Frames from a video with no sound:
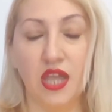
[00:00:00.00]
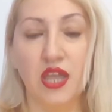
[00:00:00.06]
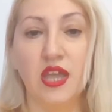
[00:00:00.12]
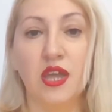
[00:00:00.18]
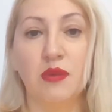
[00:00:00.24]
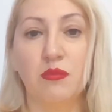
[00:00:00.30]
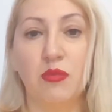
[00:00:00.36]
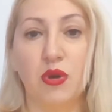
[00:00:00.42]

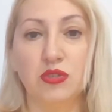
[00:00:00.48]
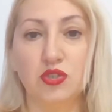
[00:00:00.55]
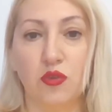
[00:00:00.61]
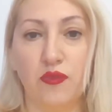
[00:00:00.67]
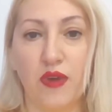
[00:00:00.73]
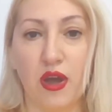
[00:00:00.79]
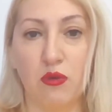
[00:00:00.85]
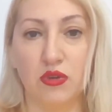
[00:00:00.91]
Most of
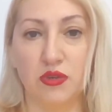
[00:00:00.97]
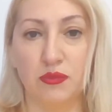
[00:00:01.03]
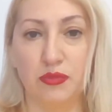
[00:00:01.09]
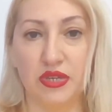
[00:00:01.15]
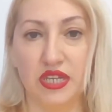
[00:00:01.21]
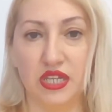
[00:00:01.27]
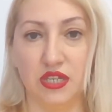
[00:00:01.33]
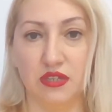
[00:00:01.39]
our
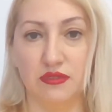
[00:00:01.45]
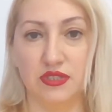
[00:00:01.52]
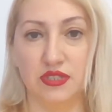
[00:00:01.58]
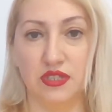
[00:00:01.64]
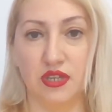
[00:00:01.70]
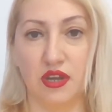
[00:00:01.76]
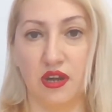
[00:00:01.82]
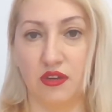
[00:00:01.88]

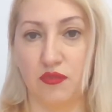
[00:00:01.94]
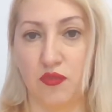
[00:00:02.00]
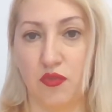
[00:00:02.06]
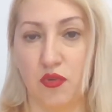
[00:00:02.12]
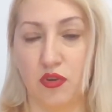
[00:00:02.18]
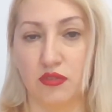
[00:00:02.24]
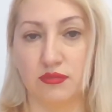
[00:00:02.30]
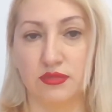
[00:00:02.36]
beliefs are
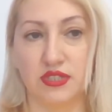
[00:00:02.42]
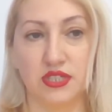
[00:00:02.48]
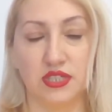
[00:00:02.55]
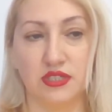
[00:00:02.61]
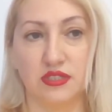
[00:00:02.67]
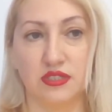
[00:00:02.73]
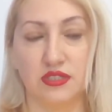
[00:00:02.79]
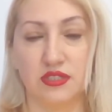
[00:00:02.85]
formed
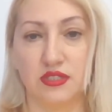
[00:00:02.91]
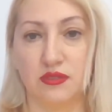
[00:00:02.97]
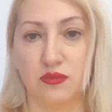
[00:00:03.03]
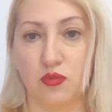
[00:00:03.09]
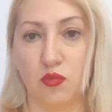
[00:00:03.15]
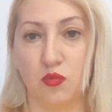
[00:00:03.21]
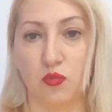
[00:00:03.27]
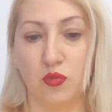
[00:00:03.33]
since
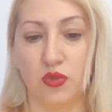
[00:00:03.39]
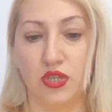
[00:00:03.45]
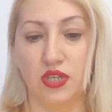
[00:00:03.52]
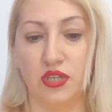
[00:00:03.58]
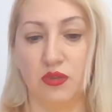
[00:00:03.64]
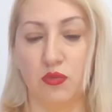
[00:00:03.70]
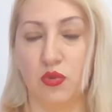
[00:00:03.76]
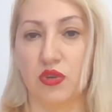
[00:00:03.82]

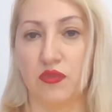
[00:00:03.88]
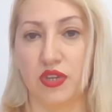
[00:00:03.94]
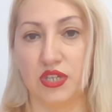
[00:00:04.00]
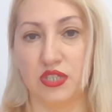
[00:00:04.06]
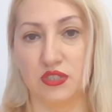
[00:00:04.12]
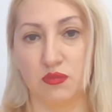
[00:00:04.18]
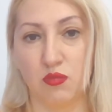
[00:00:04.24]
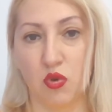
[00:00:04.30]
we were very
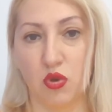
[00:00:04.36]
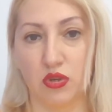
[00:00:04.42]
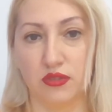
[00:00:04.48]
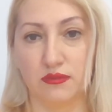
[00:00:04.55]
small,